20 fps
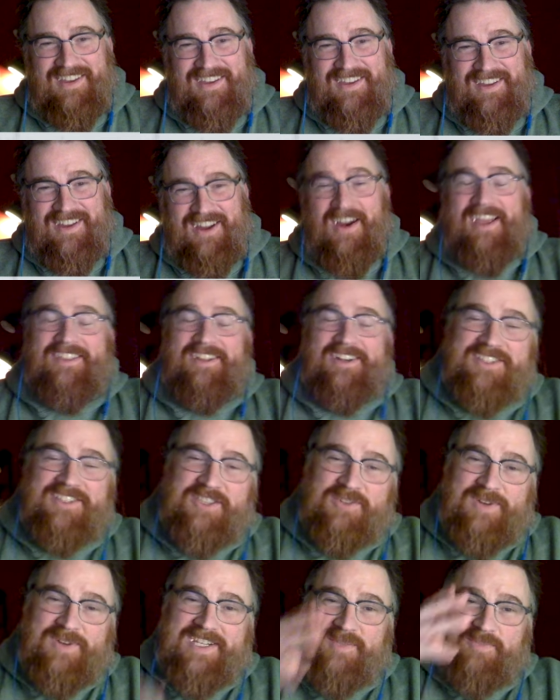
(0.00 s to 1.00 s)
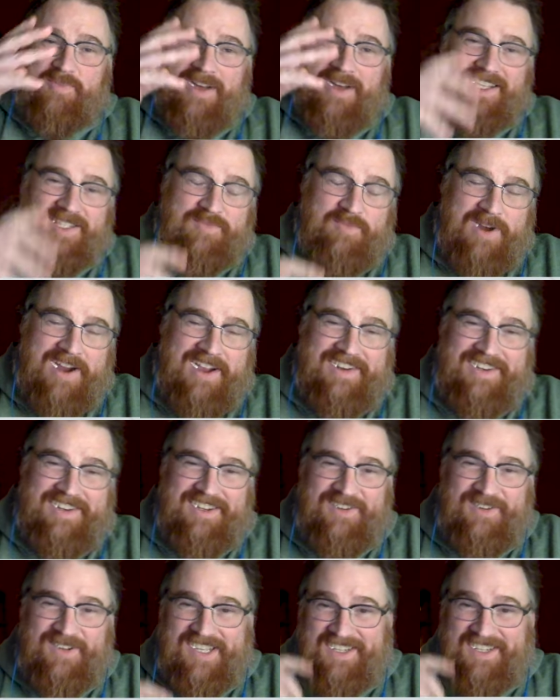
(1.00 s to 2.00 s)
Yeah. All right. There's three spots. Brandon,
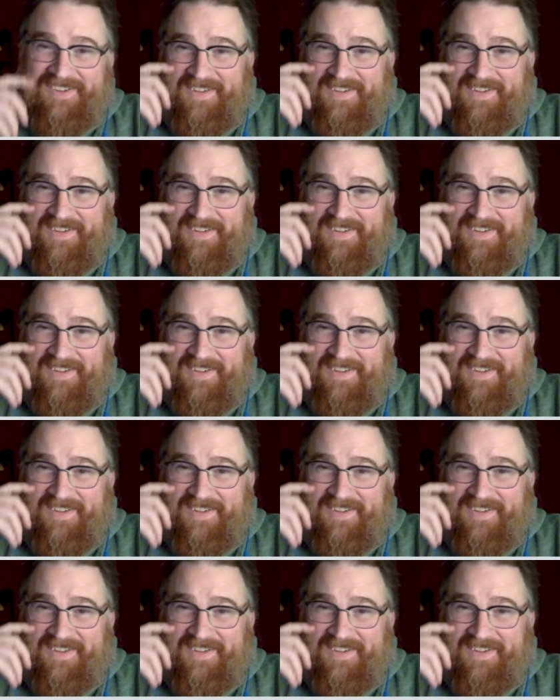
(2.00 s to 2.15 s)
you in?